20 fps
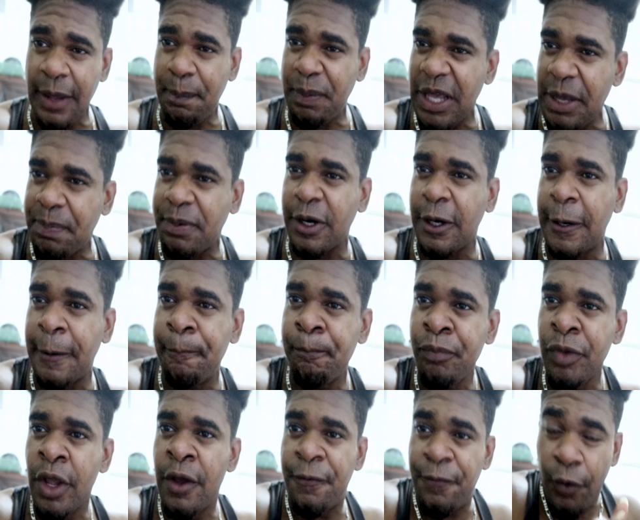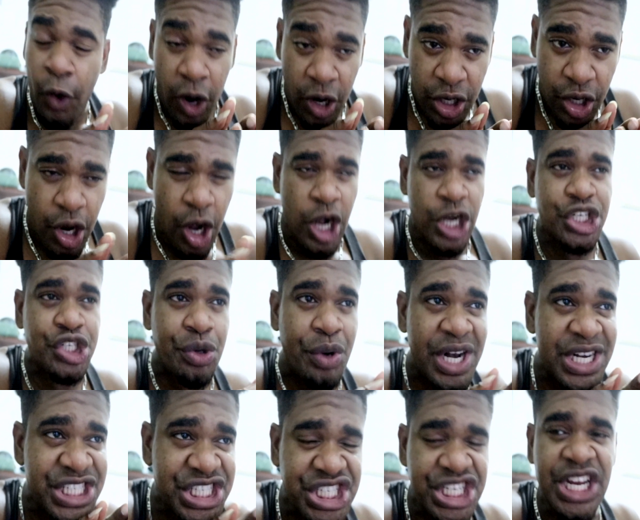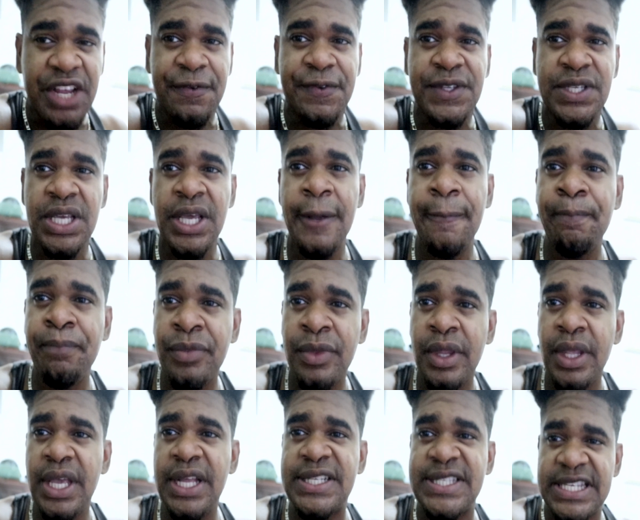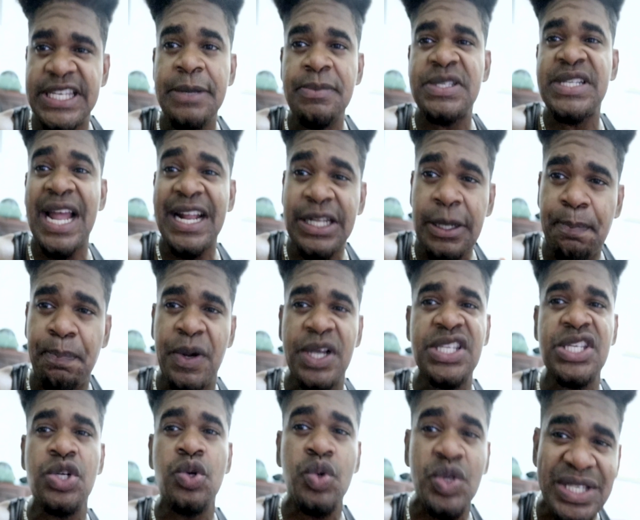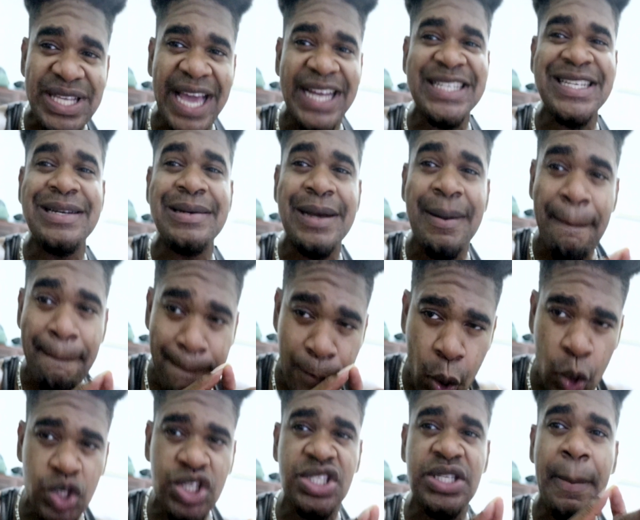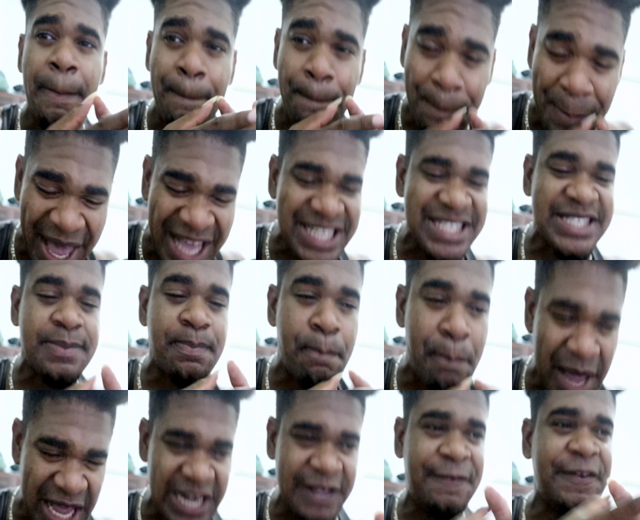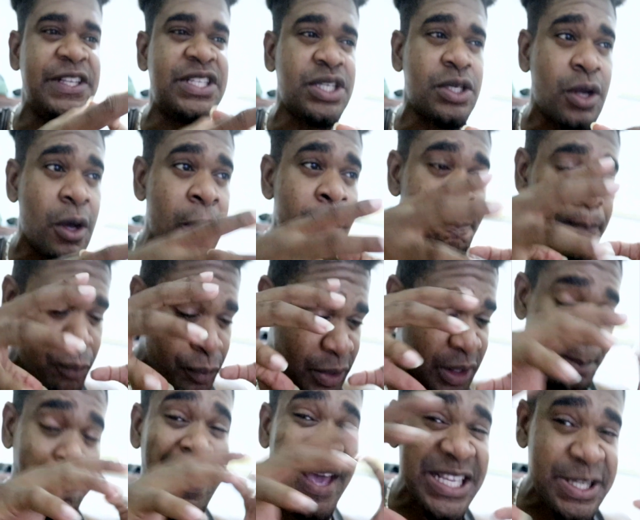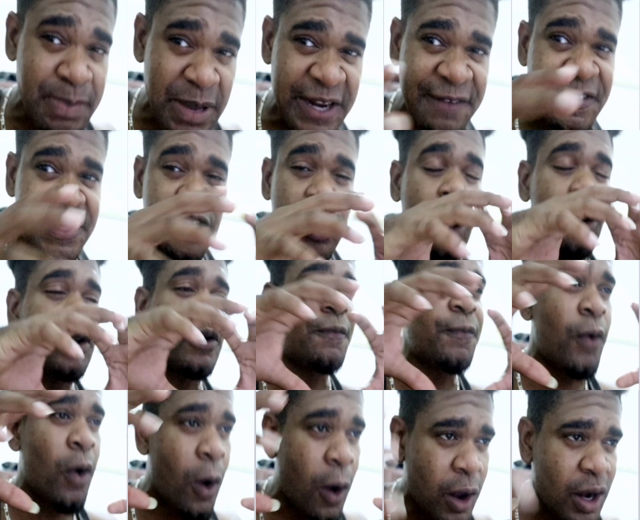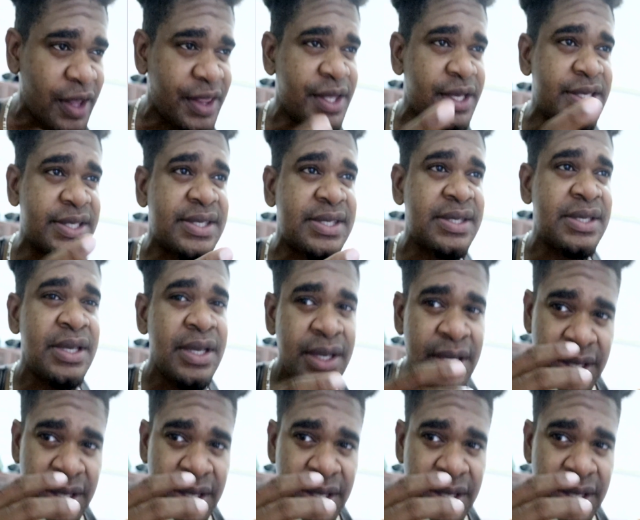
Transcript: the people for a cultural shift, it seems like the person who's getting the most, the best benefited, the best benefit out of all of this